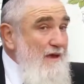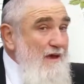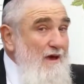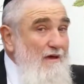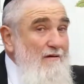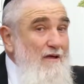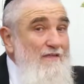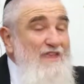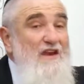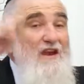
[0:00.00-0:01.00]
Yeah?
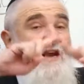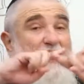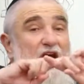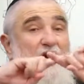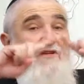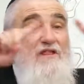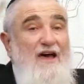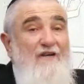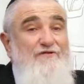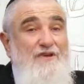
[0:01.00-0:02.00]
of the covered
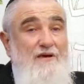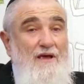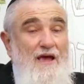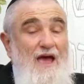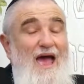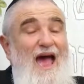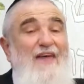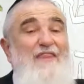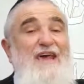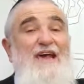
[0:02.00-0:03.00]
left,
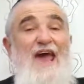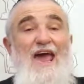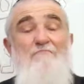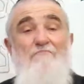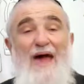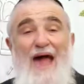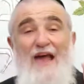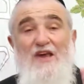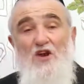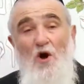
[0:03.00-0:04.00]
and they came
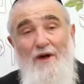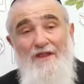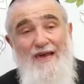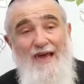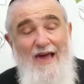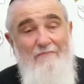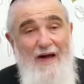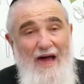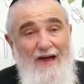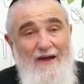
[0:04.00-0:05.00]
back. You know when they came
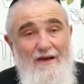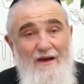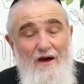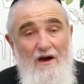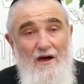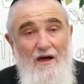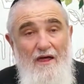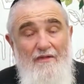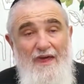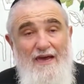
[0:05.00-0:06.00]
back?
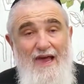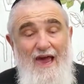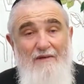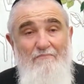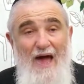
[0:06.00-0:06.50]
They came